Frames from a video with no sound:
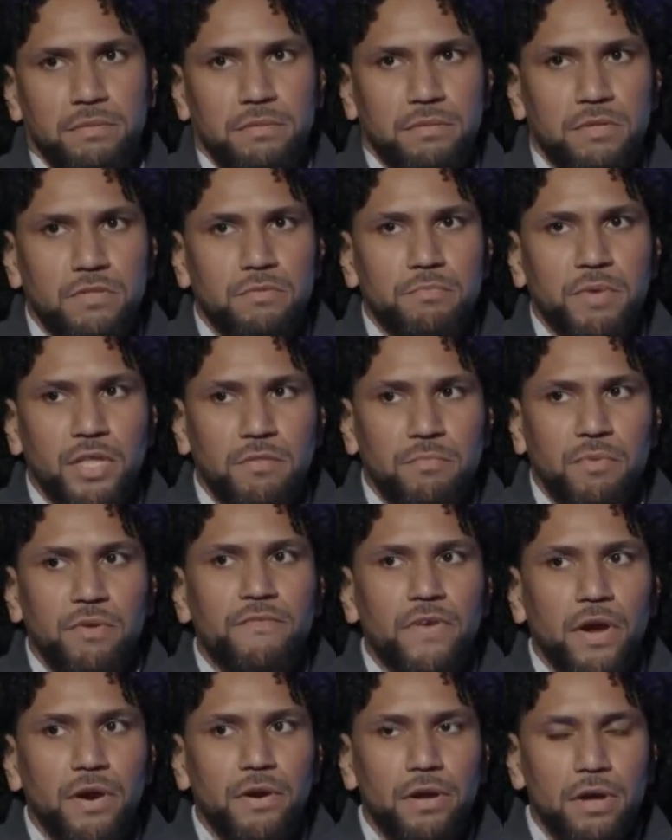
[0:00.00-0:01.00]
This makes me
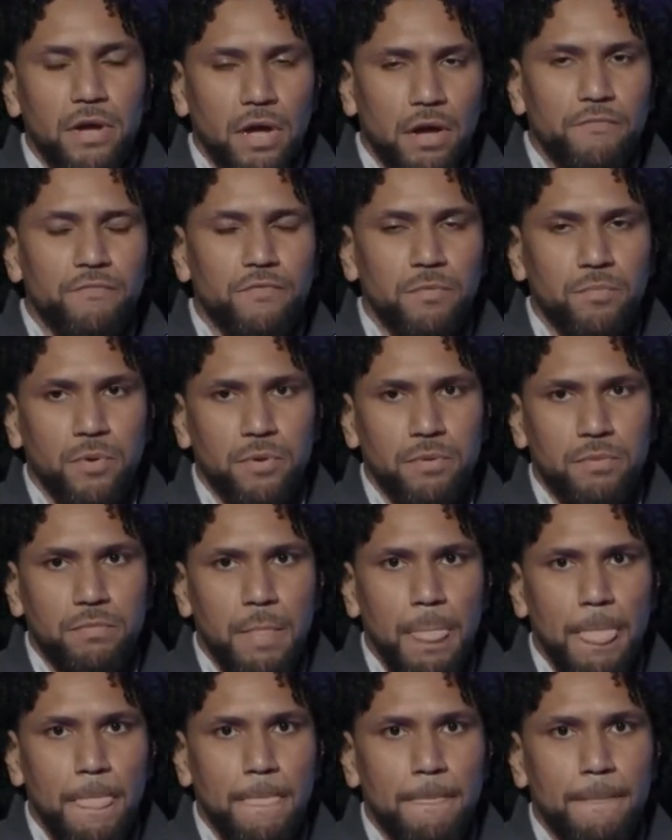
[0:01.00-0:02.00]
very uncomfortable
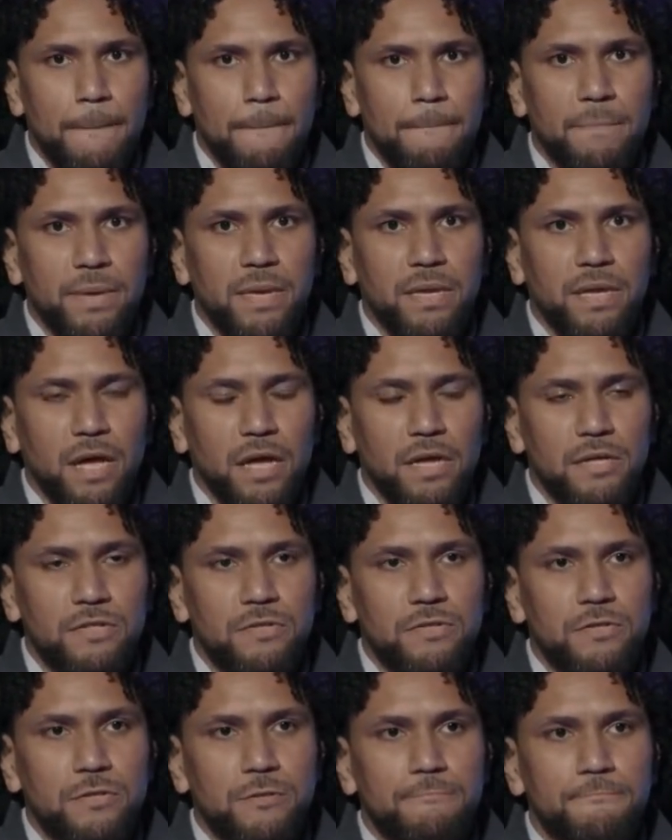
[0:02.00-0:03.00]

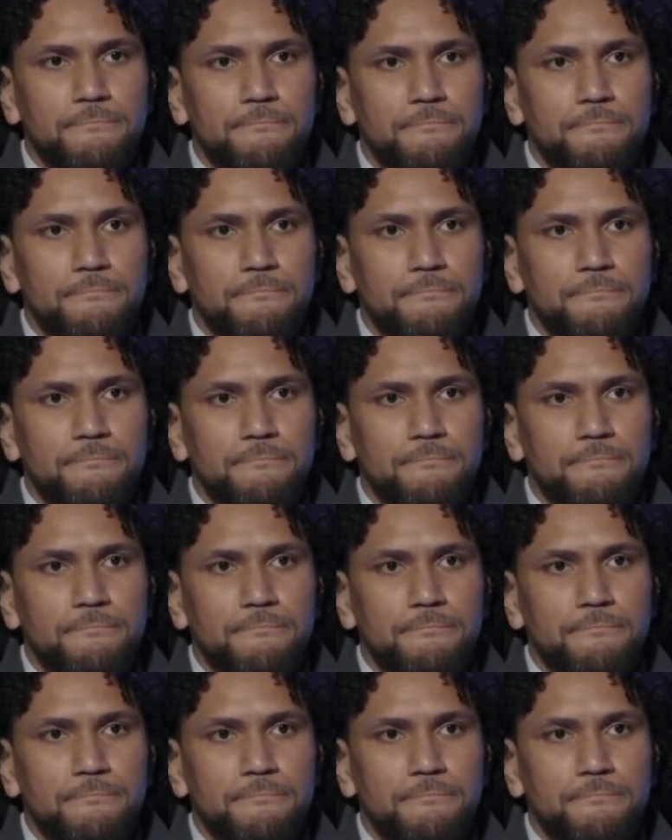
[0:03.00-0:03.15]
because